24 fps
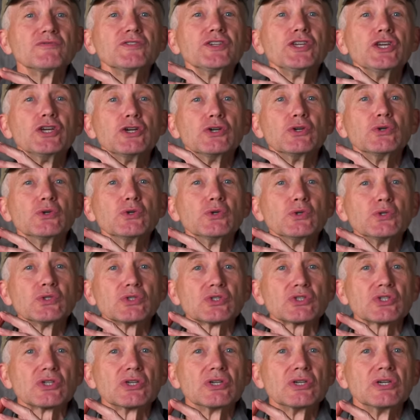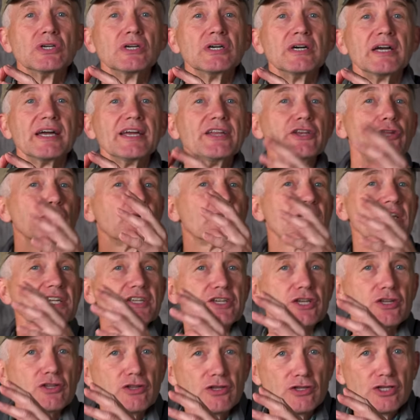use and you get
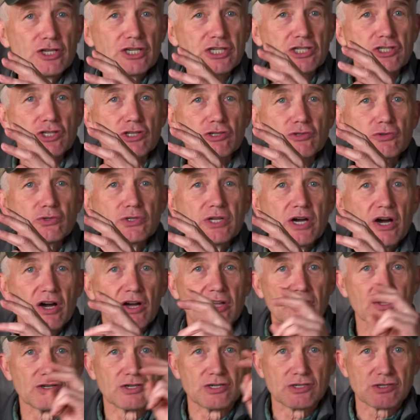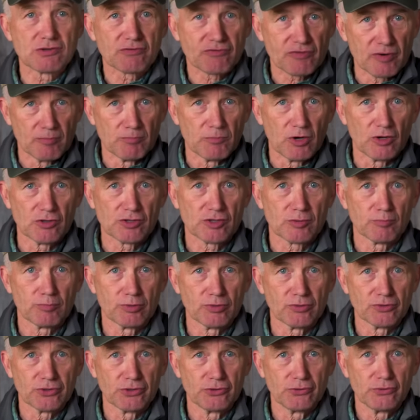to exclude others from
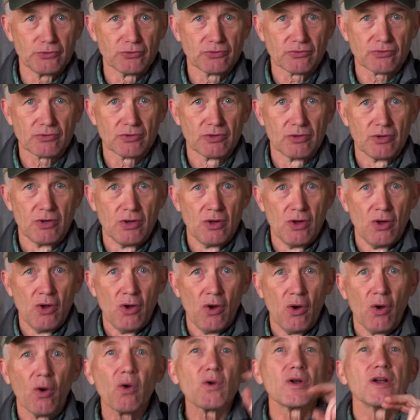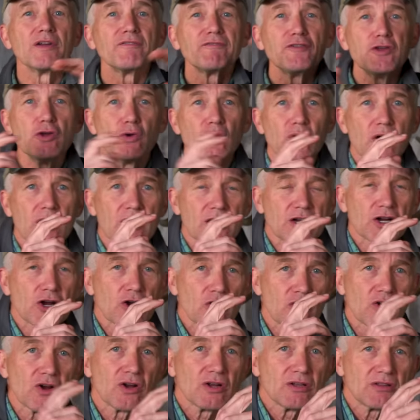multiple use, or if you are
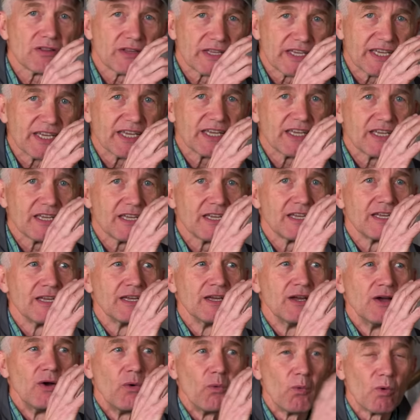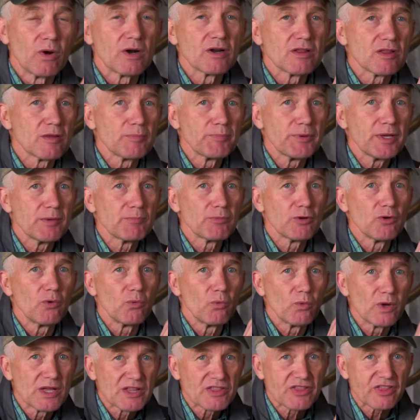currently one of the people
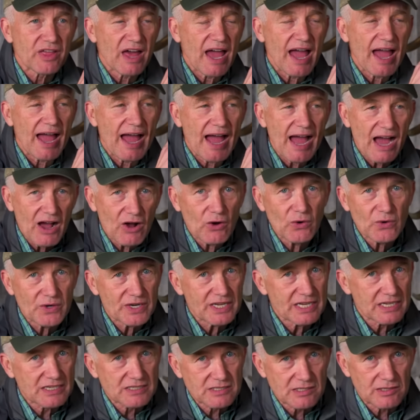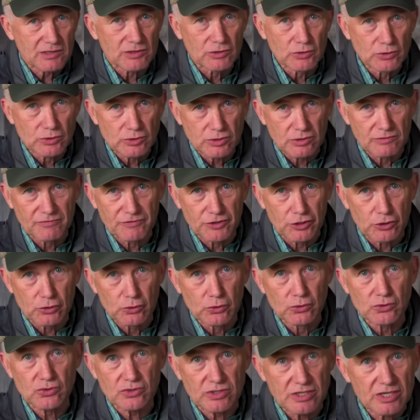without exclusive
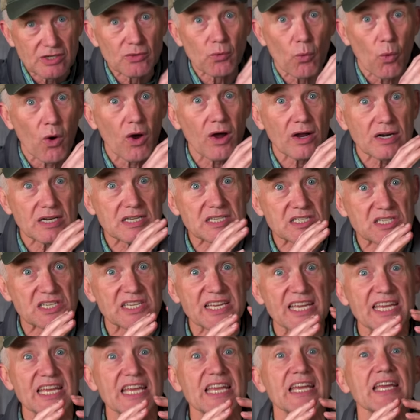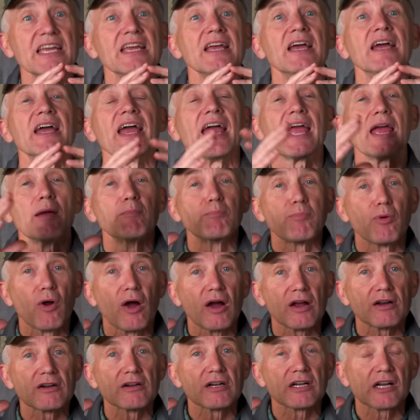use and want to see a
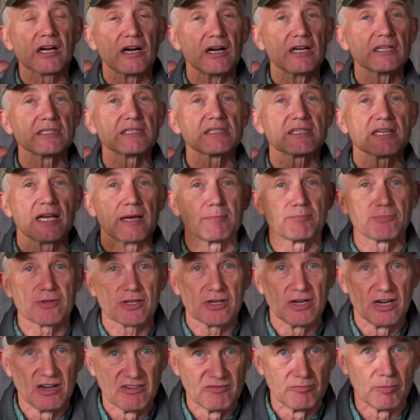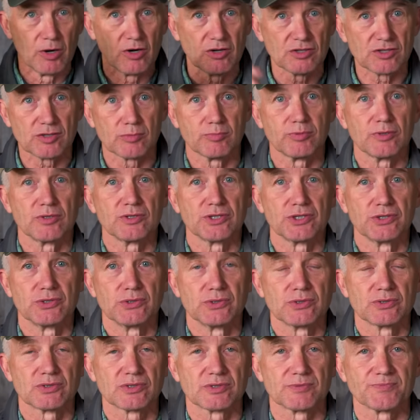broader concept of multiple
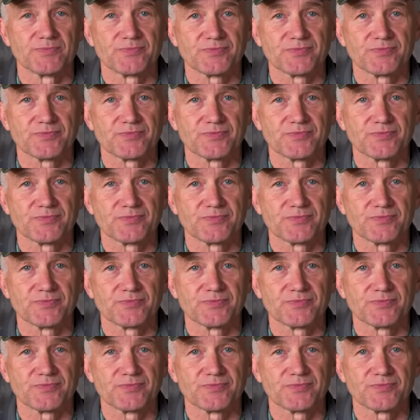use.